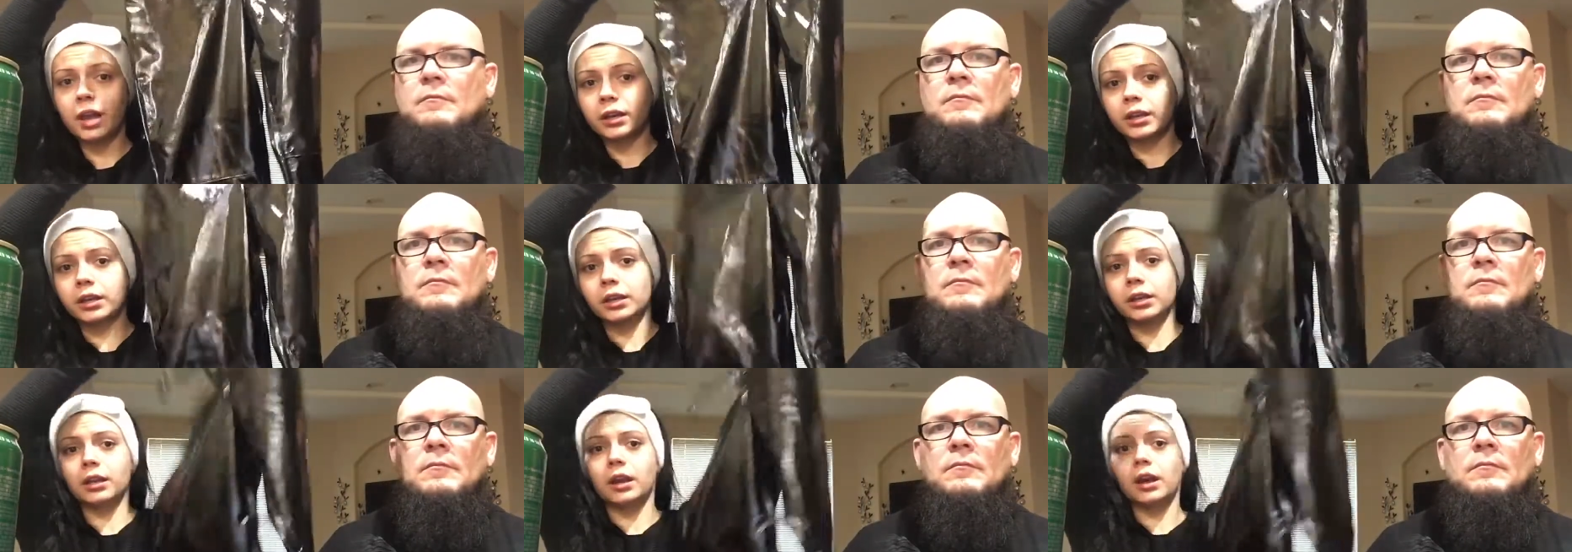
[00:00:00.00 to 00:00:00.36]

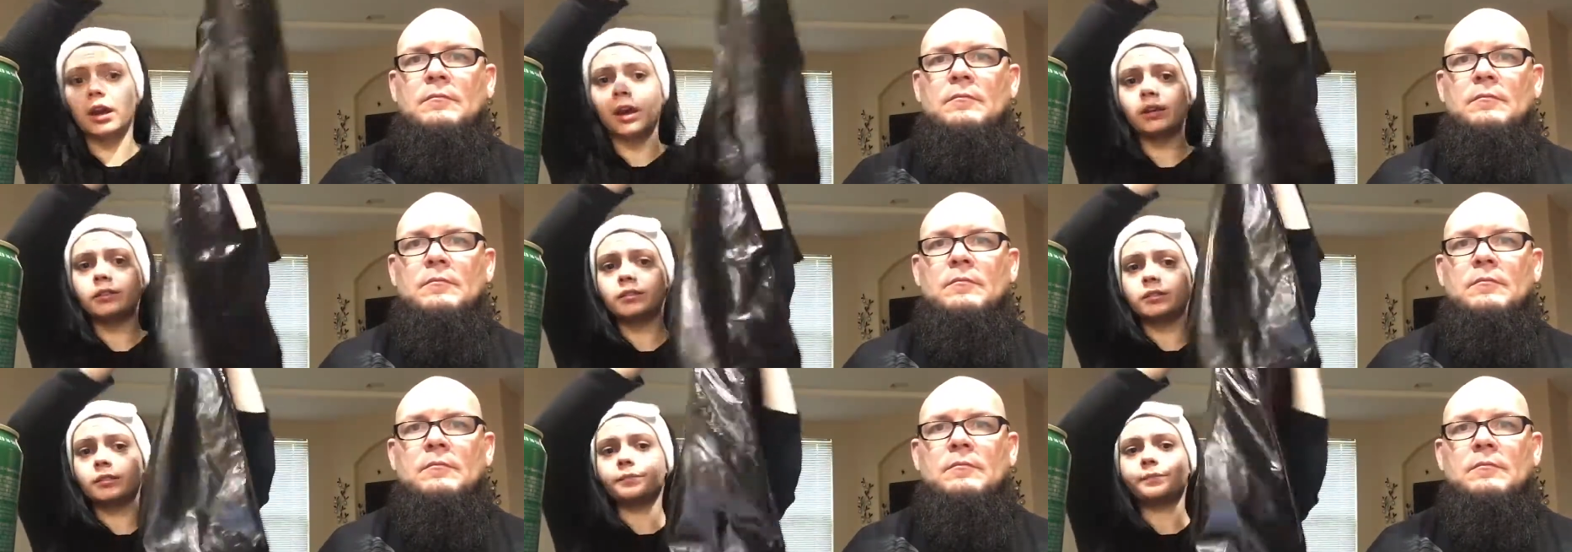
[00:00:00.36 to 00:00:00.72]
Speaker 1: lucky,
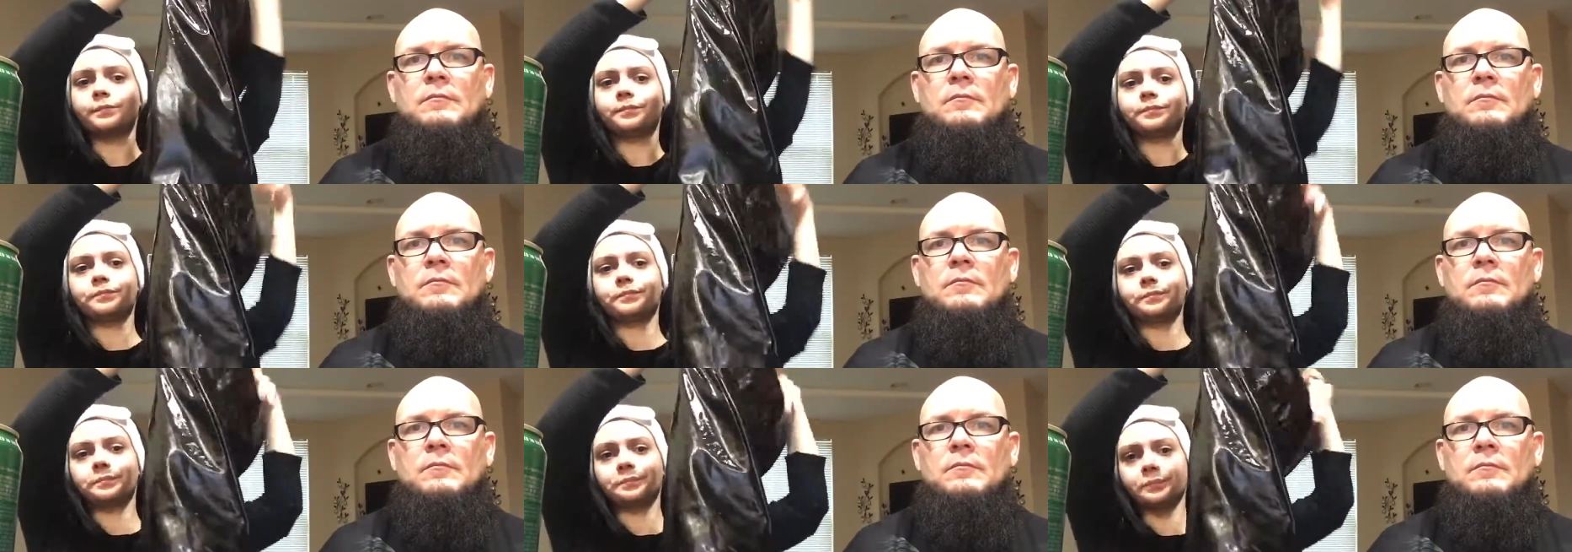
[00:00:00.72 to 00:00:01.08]
guys,
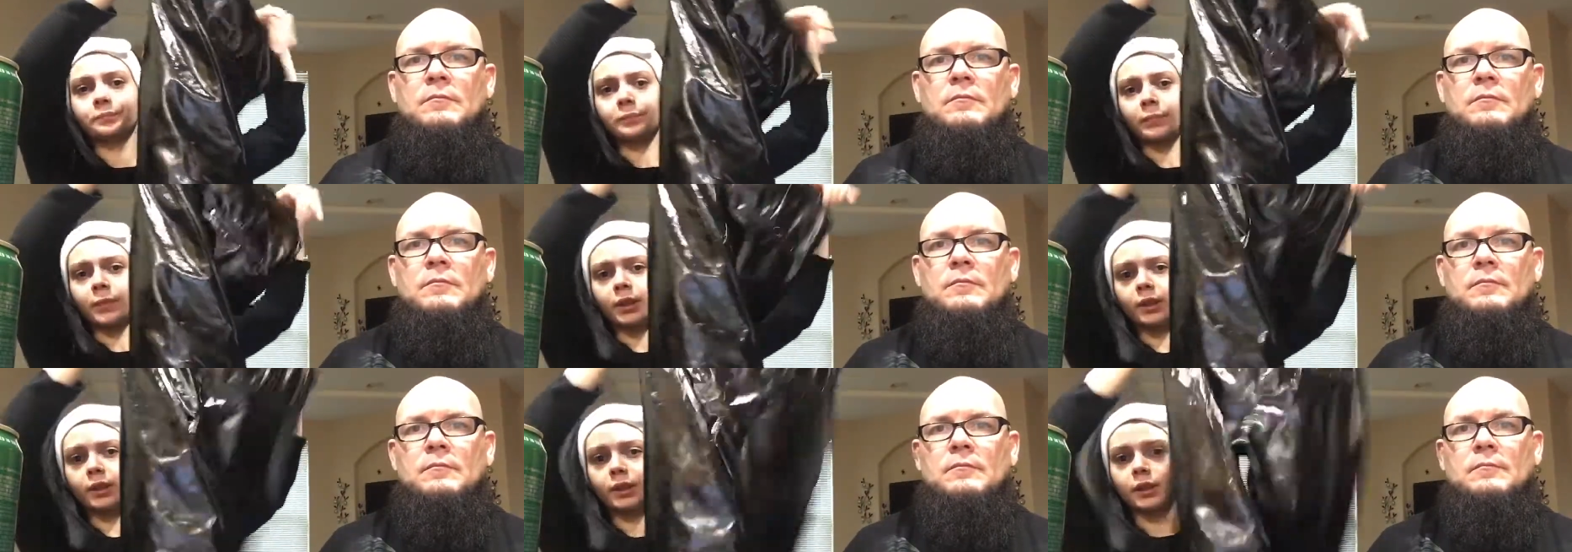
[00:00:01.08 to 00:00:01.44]

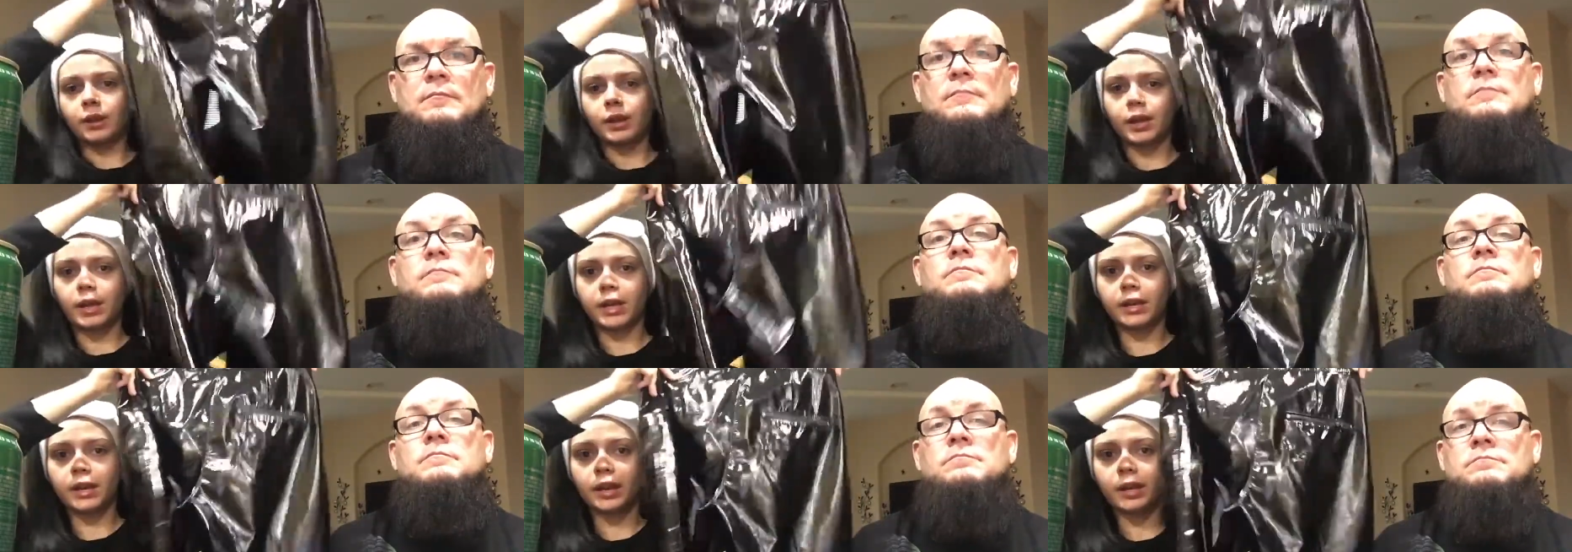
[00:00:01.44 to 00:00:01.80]

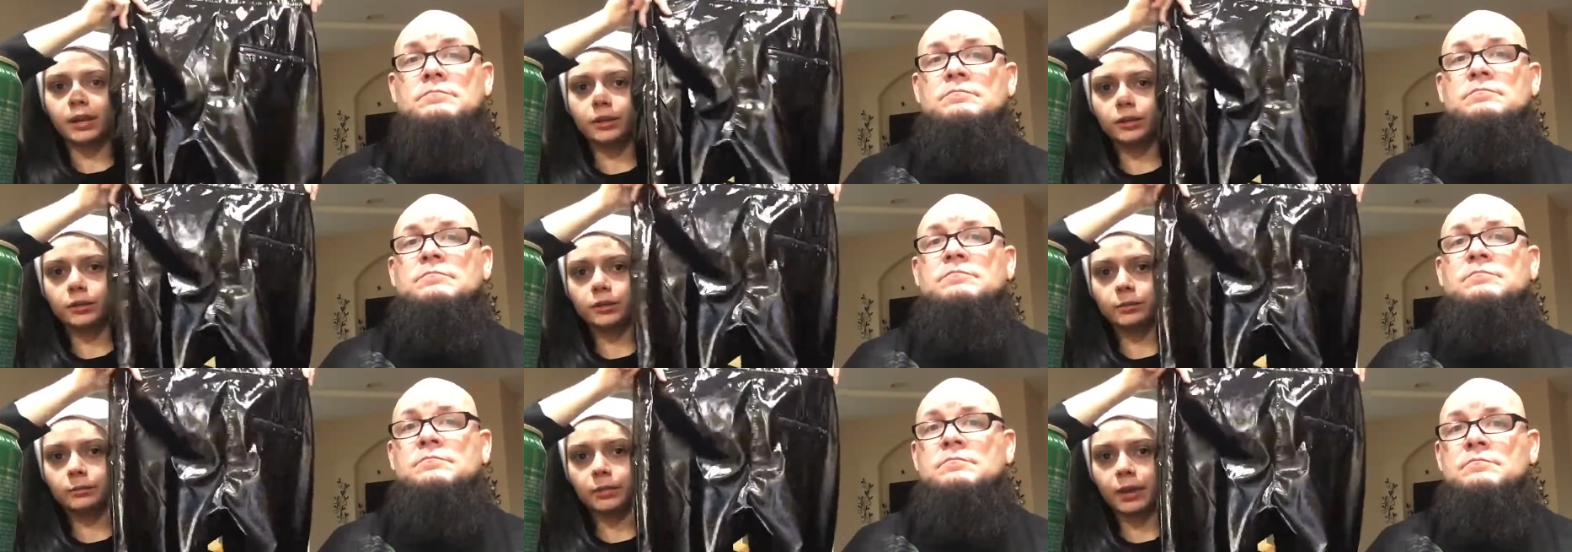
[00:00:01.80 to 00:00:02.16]
and I
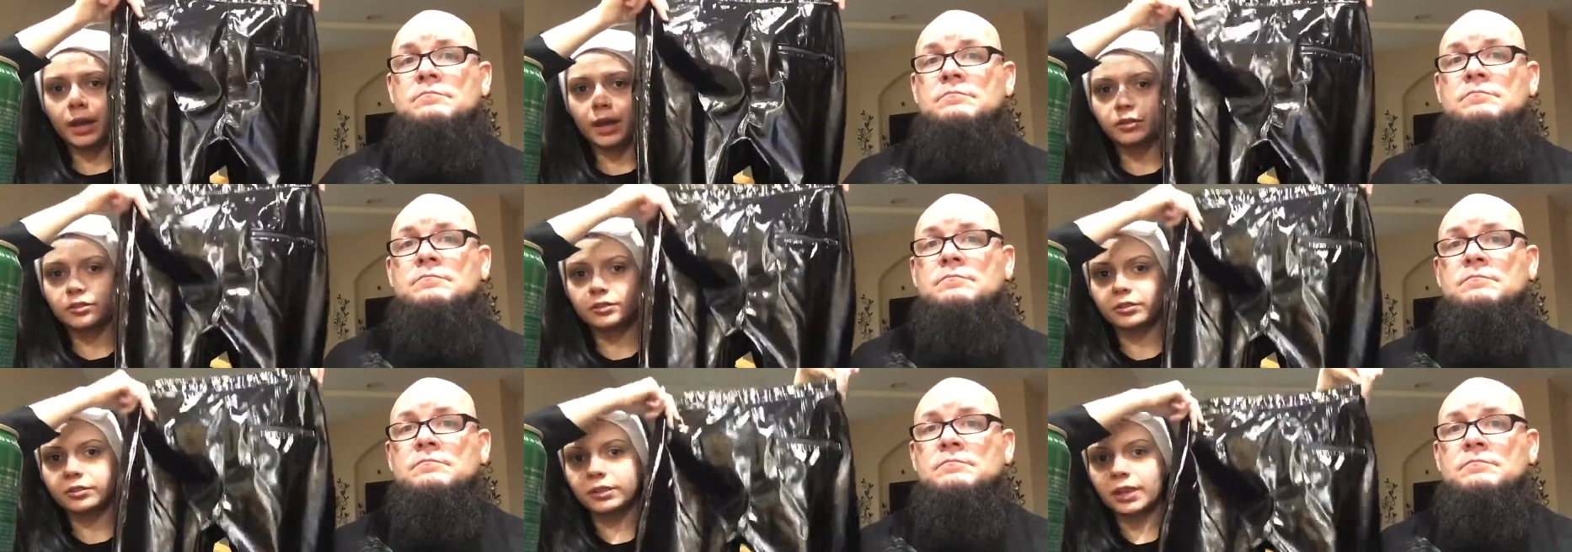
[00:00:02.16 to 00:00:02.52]
couldn't
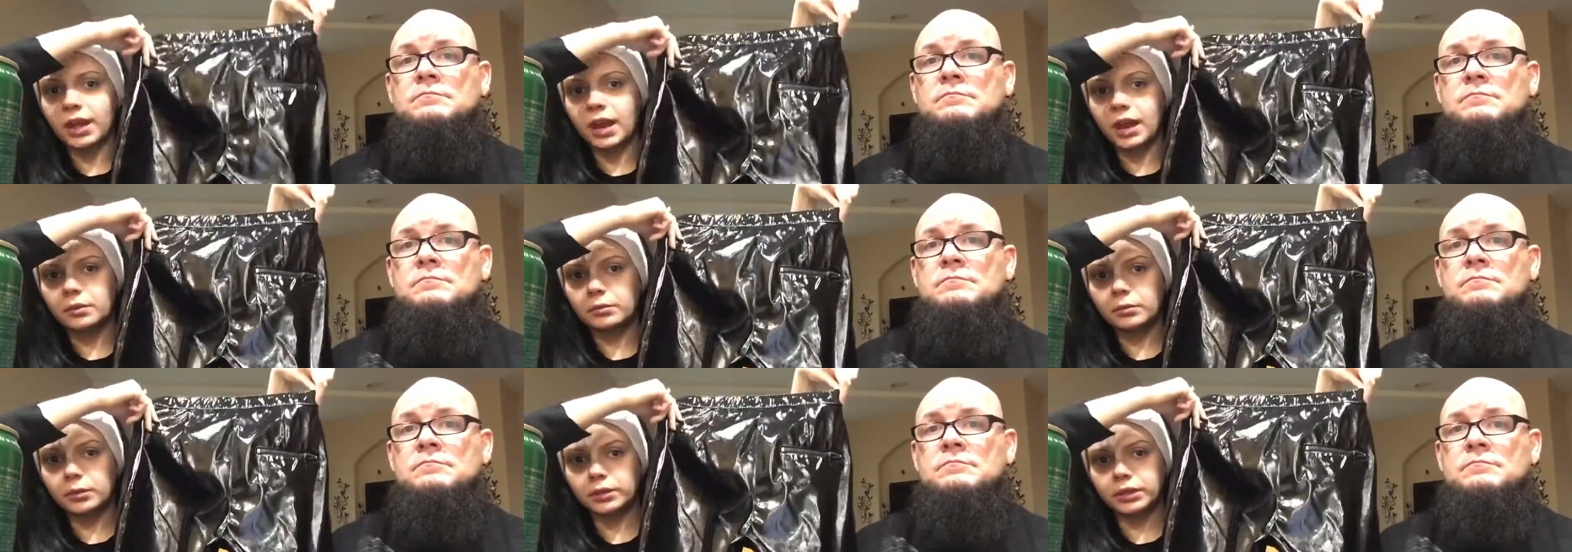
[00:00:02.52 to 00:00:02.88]
pass on
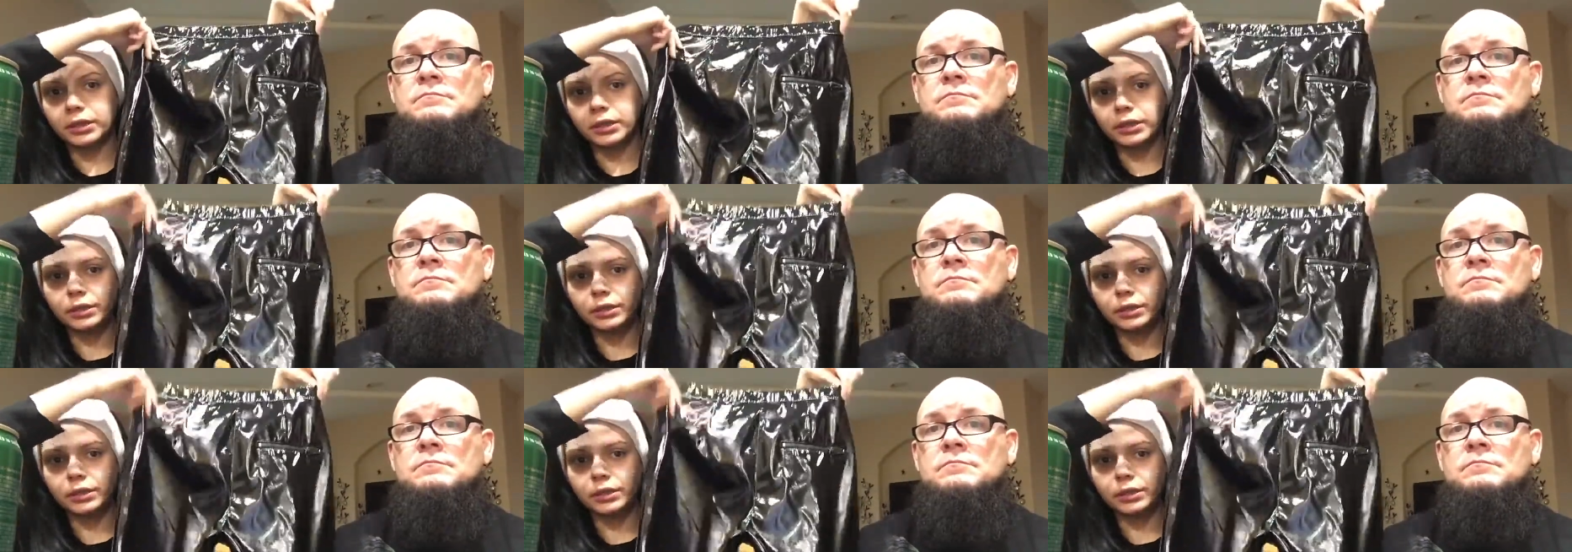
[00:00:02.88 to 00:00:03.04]
that one